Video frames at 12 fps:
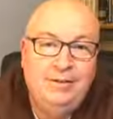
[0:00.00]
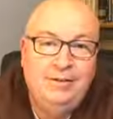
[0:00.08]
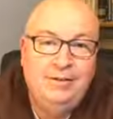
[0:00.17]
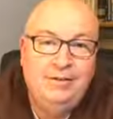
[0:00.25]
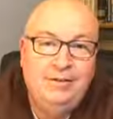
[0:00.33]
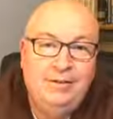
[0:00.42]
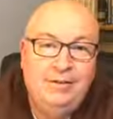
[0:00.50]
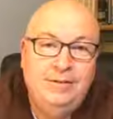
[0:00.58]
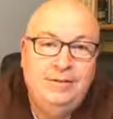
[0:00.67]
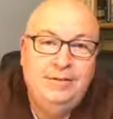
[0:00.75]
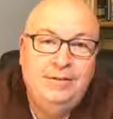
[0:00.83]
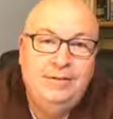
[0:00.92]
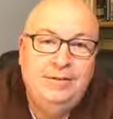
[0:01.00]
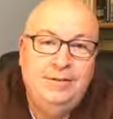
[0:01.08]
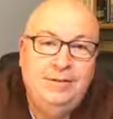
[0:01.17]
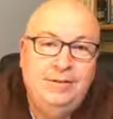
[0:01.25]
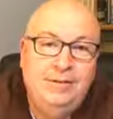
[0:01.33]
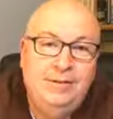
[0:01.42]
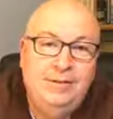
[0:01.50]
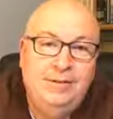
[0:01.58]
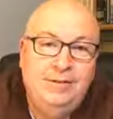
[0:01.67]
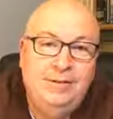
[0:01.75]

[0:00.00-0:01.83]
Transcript: No one is speaking in this clip.